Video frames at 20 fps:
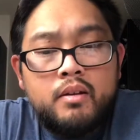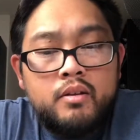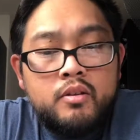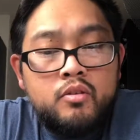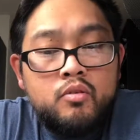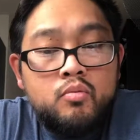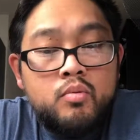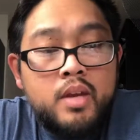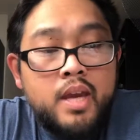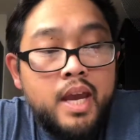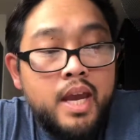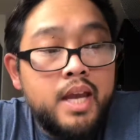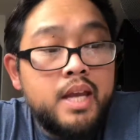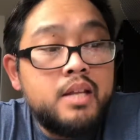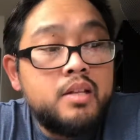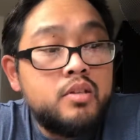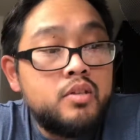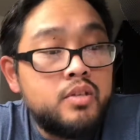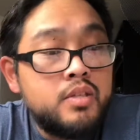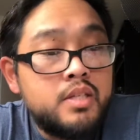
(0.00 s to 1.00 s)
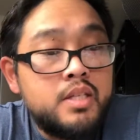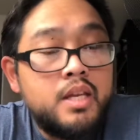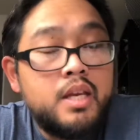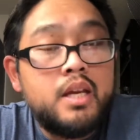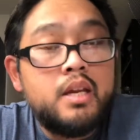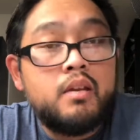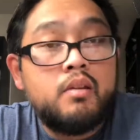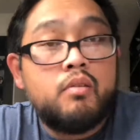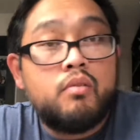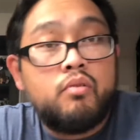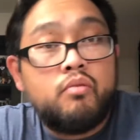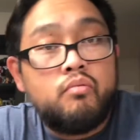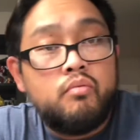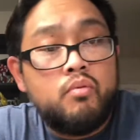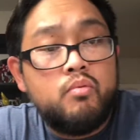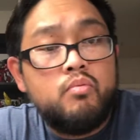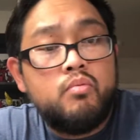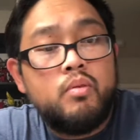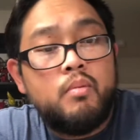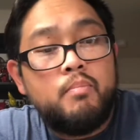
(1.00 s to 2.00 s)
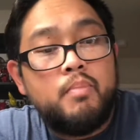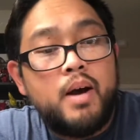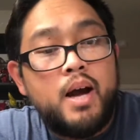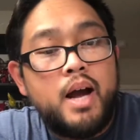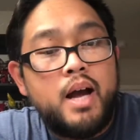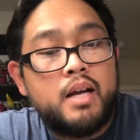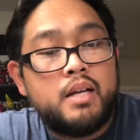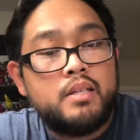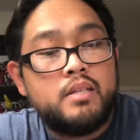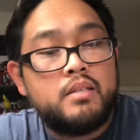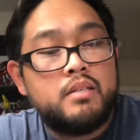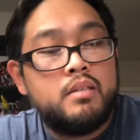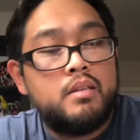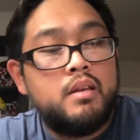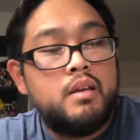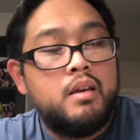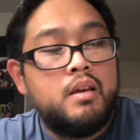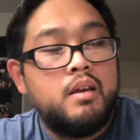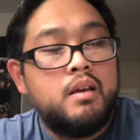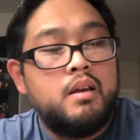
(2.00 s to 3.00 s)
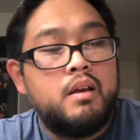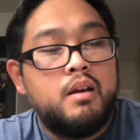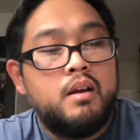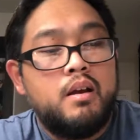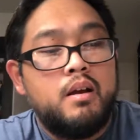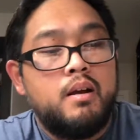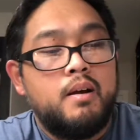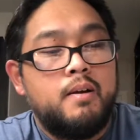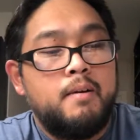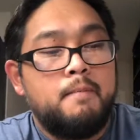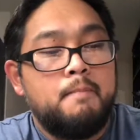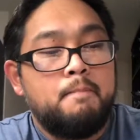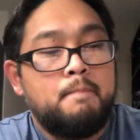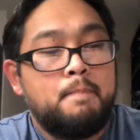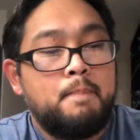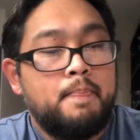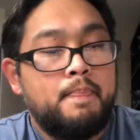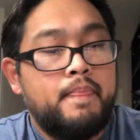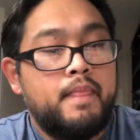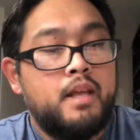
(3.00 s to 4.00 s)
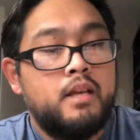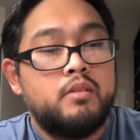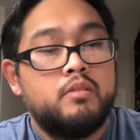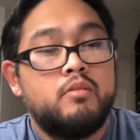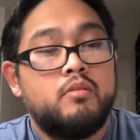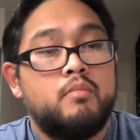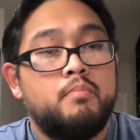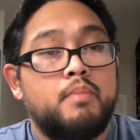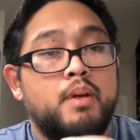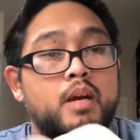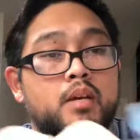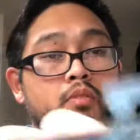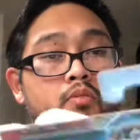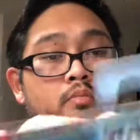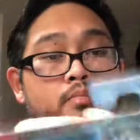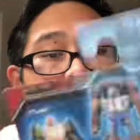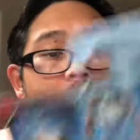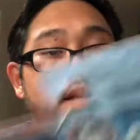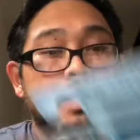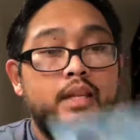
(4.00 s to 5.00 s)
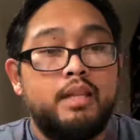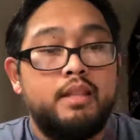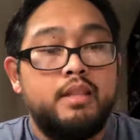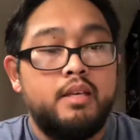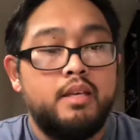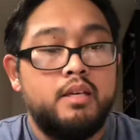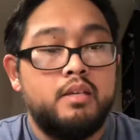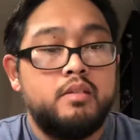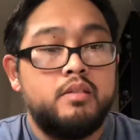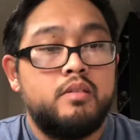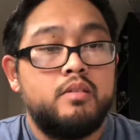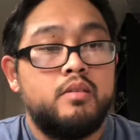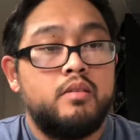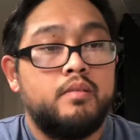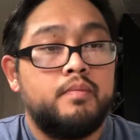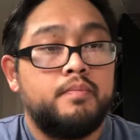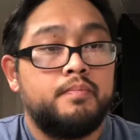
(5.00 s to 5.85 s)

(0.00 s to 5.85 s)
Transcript: You can see it through the box. So the box will be like this.